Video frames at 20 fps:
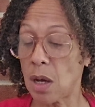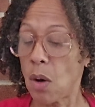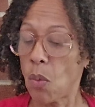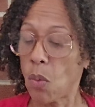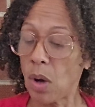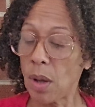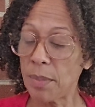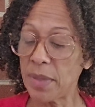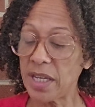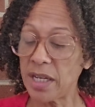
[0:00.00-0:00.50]

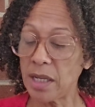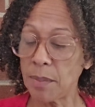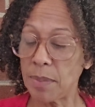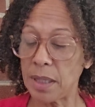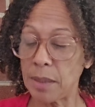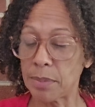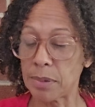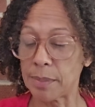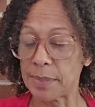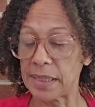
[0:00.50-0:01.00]
While many
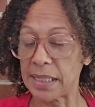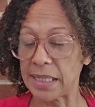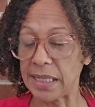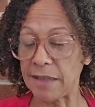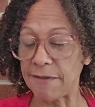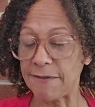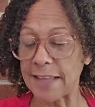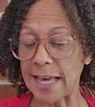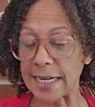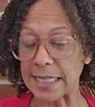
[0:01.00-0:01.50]
people
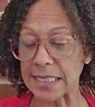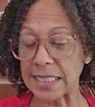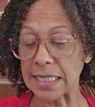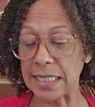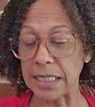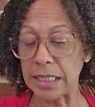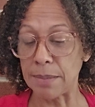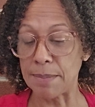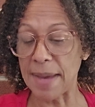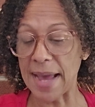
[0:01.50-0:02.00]
believe that
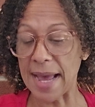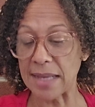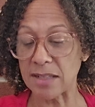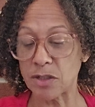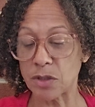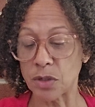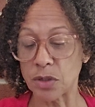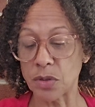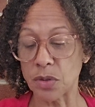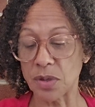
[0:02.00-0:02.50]
ascended
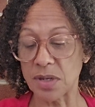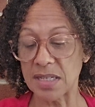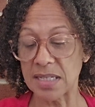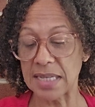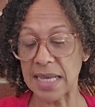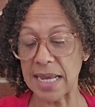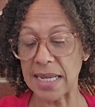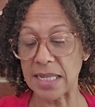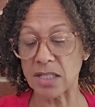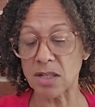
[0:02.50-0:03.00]
masters or
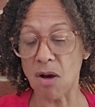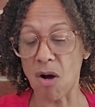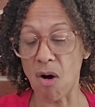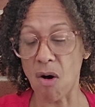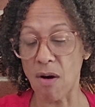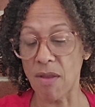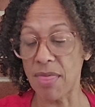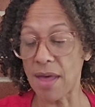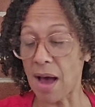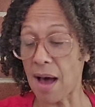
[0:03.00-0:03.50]
saints
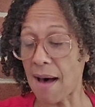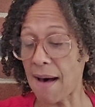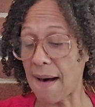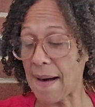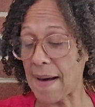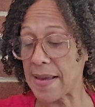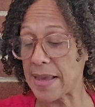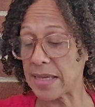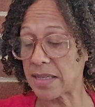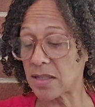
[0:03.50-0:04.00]
are the
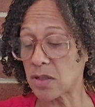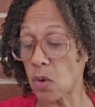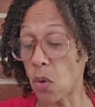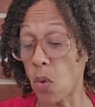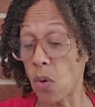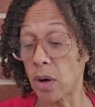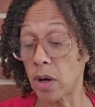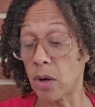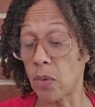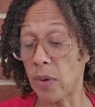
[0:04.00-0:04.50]
highest
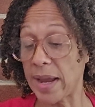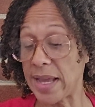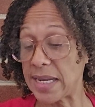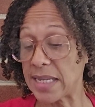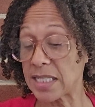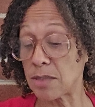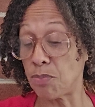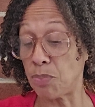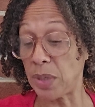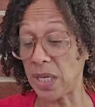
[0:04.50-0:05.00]
or
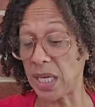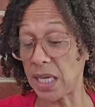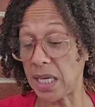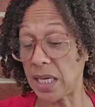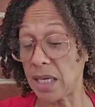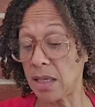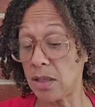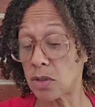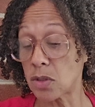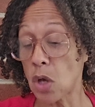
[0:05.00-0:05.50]
greatest
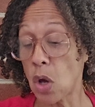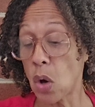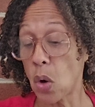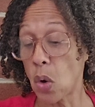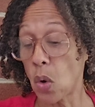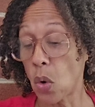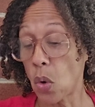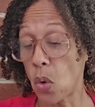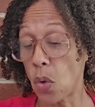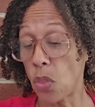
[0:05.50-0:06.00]
beings,
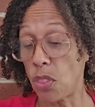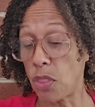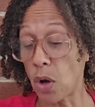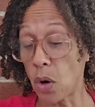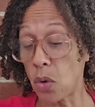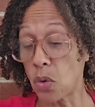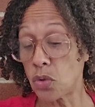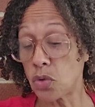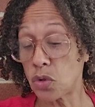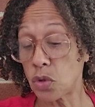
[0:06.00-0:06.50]

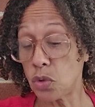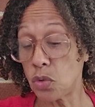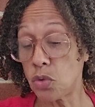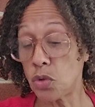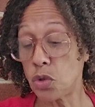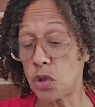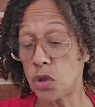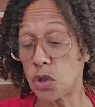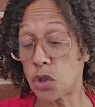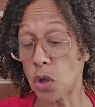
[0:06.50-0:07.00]
those
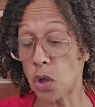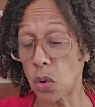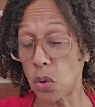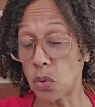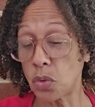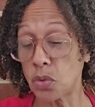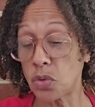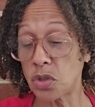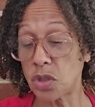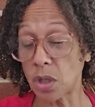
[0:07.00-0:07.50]
who
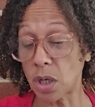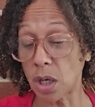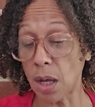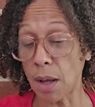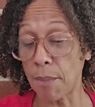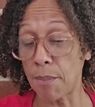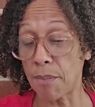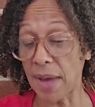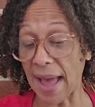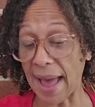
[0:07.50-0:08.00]
chose to
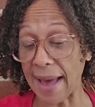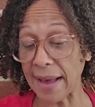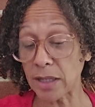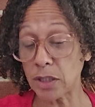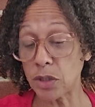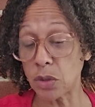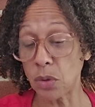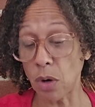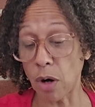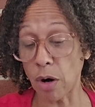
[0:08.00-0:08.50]
come back
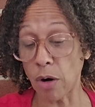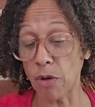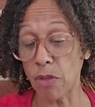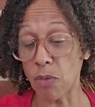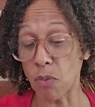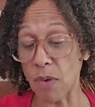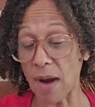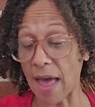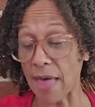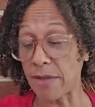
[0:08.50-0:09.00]
to earth
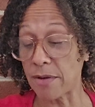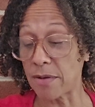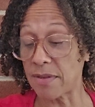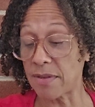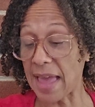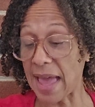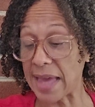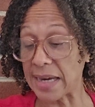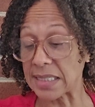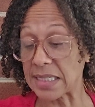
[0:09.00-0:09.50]
rather
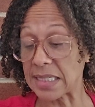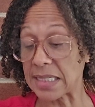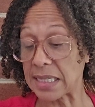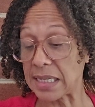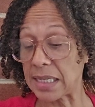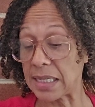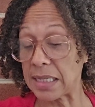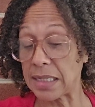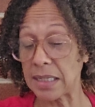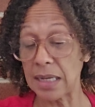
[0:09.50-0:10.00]
than
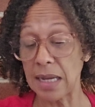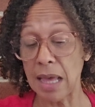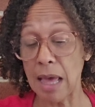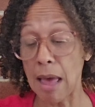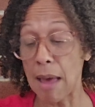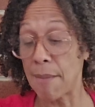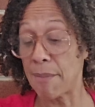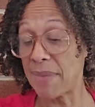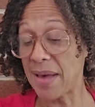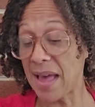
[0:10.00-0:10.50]
ascend
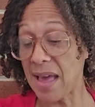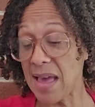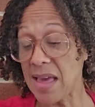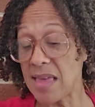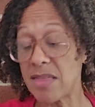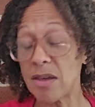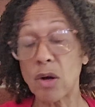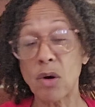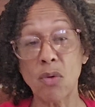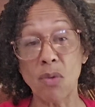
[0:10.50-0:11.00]
pay
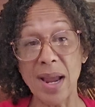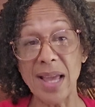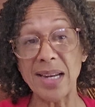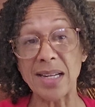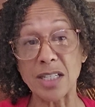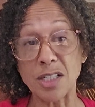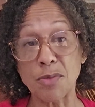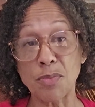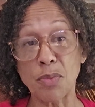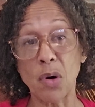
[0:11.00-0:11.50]
the
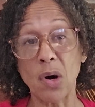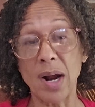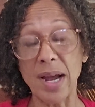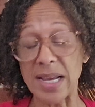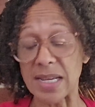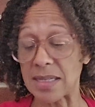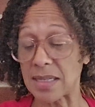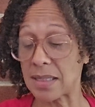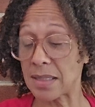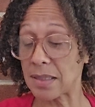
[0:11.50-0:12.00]
greatest
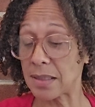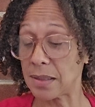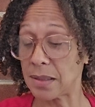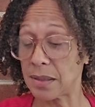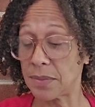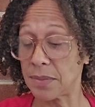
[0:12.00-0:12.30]
price.